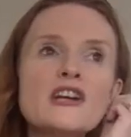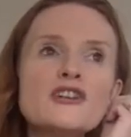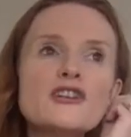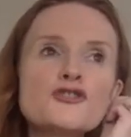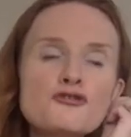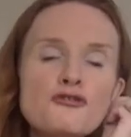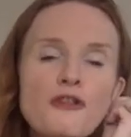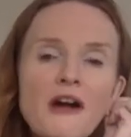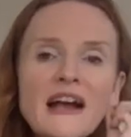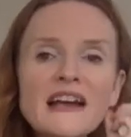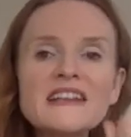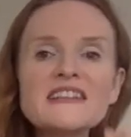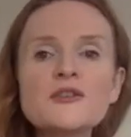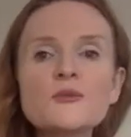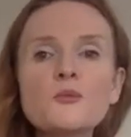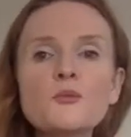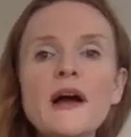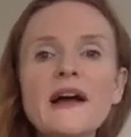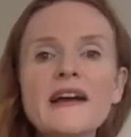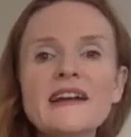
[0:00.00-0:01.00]
trying
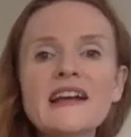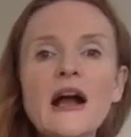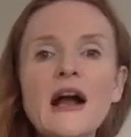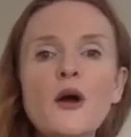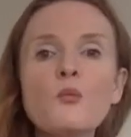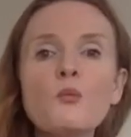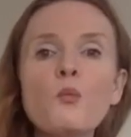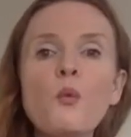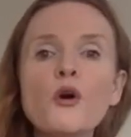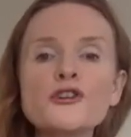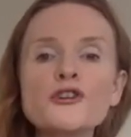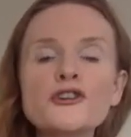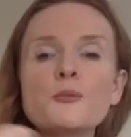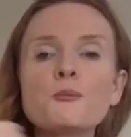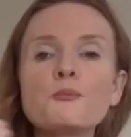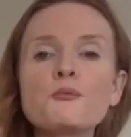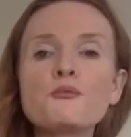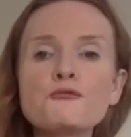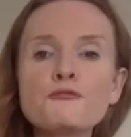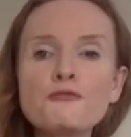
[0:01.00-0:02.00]
to work out what are
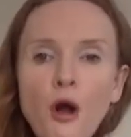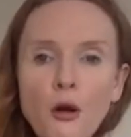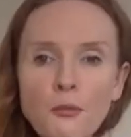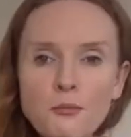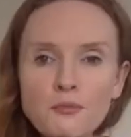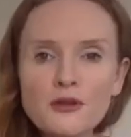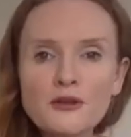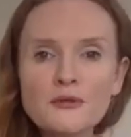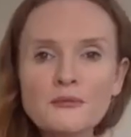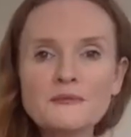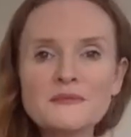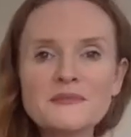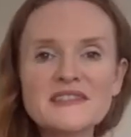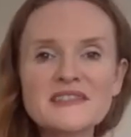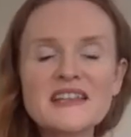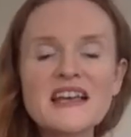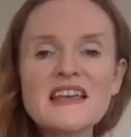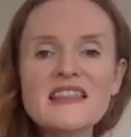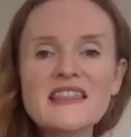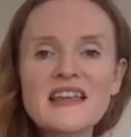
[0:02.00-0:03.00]
the
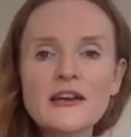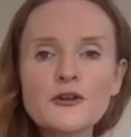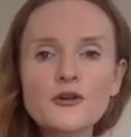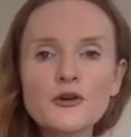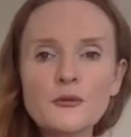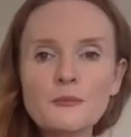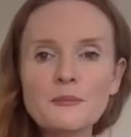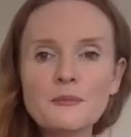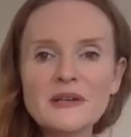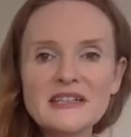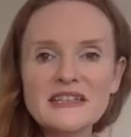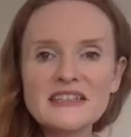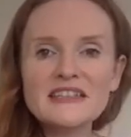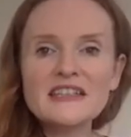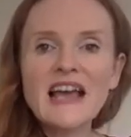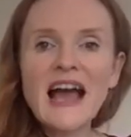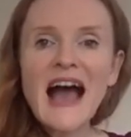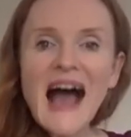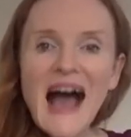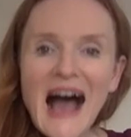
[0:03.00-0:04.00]
problems that company
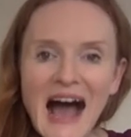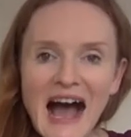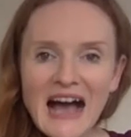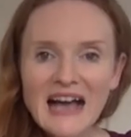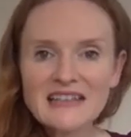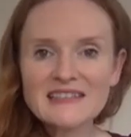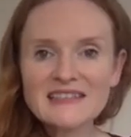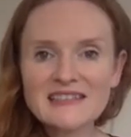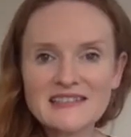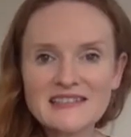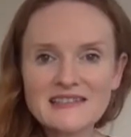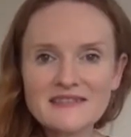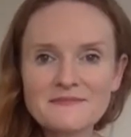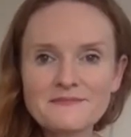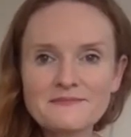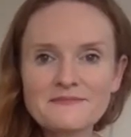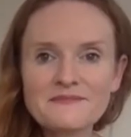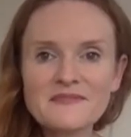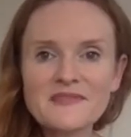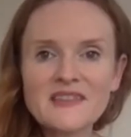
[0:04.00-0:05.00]
has
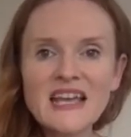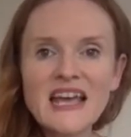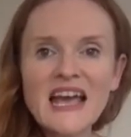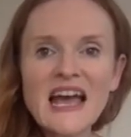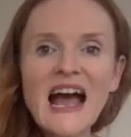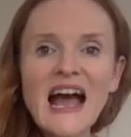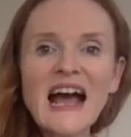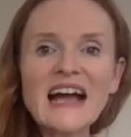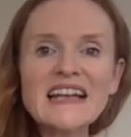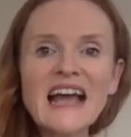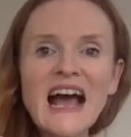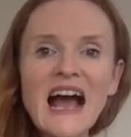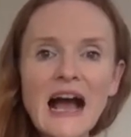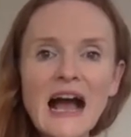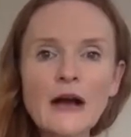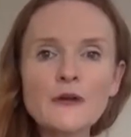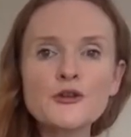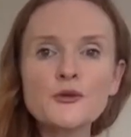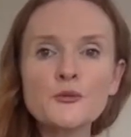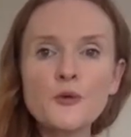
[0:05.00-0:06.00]
and
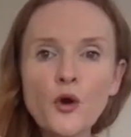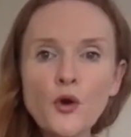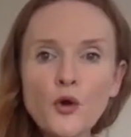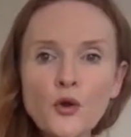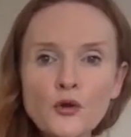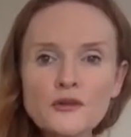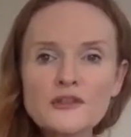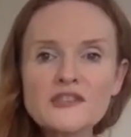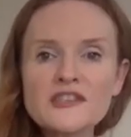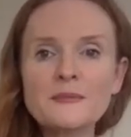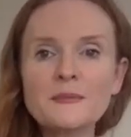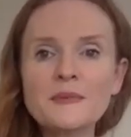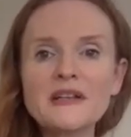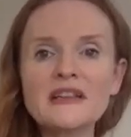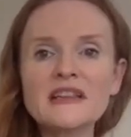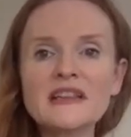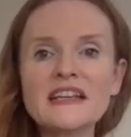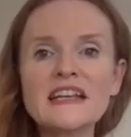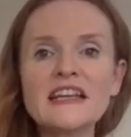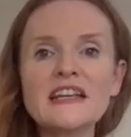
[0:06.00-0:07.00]
how you are
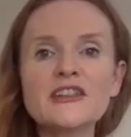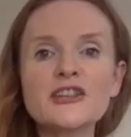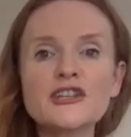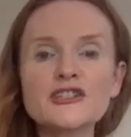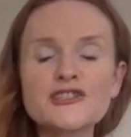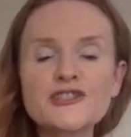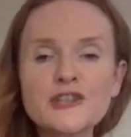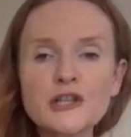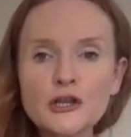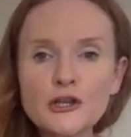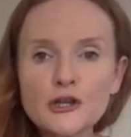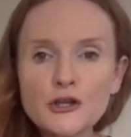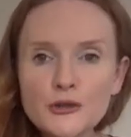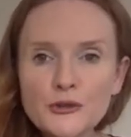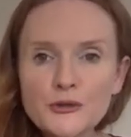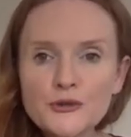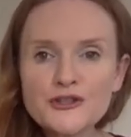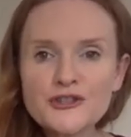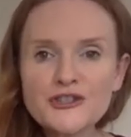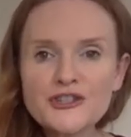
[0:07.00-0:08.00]
ultimately the
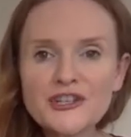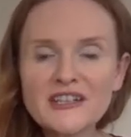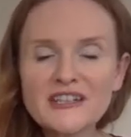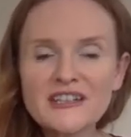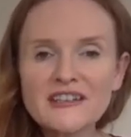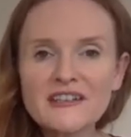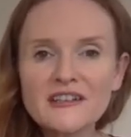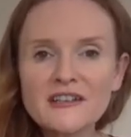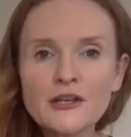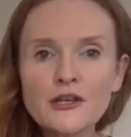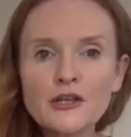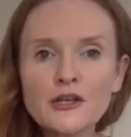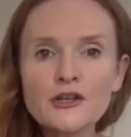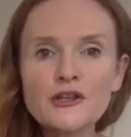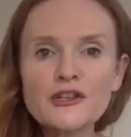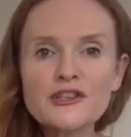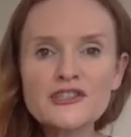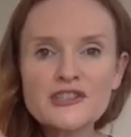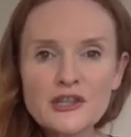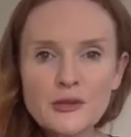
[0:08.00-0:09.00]
solution
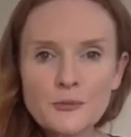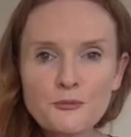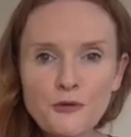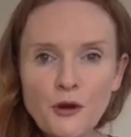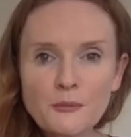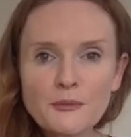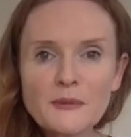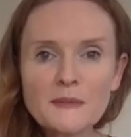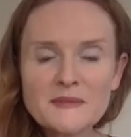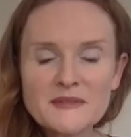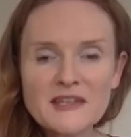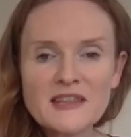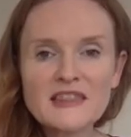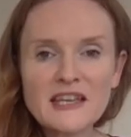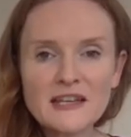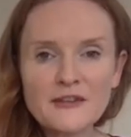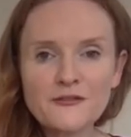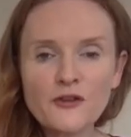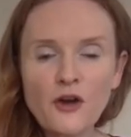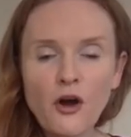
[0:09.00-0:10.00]
to the problems that
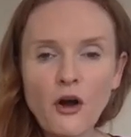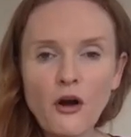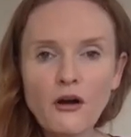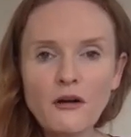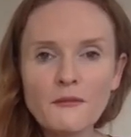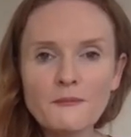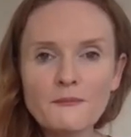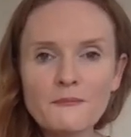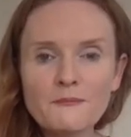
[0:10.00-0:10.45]
they've got